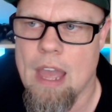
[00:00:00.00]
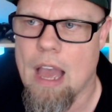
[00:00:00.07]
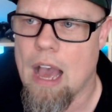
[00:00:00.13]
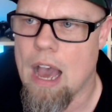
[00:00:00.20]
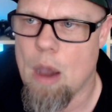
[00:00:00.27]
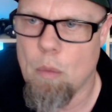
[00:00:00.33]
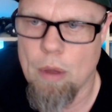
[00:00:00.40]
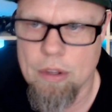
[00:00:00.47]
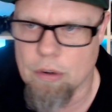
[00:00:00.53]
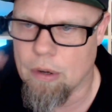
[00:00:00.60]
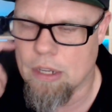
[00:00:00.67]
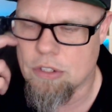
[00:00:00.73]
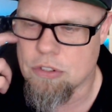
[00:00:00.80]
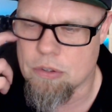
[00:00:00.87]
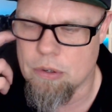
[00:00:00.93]
whether
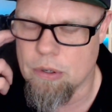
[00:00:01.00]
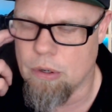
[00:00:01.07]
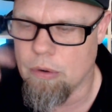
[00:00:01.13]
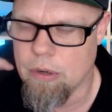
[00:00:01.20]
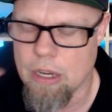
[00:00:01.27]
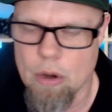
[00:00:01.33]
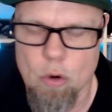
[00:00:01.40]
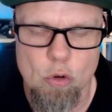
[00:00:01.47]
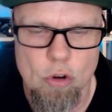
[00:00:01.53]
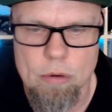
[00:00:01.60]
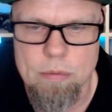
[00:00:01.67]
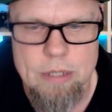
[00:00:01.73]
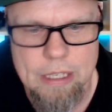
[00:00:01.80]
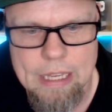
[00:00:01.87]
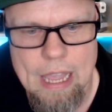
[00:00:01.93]
it's through, you know,
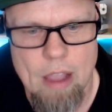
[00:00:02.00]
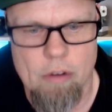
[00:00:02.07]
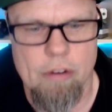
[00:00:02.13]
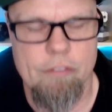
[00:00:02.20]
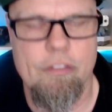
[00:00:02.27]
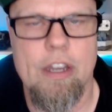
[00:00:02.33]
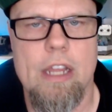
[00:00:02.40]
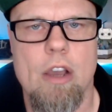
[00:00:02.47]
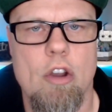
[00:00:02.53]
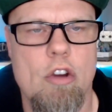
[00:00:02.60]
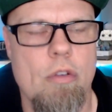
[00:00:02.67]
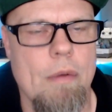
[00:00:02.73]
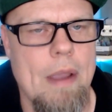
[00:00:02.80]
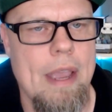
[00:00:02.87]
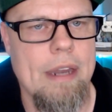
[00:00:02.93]
groups like Calgary Video
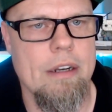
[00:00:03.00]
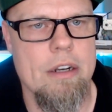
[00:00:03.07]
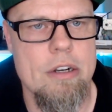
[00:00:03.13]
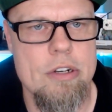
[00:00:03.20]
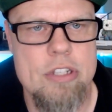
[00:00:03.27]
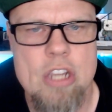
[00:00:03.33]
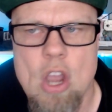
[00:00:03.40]
Creators,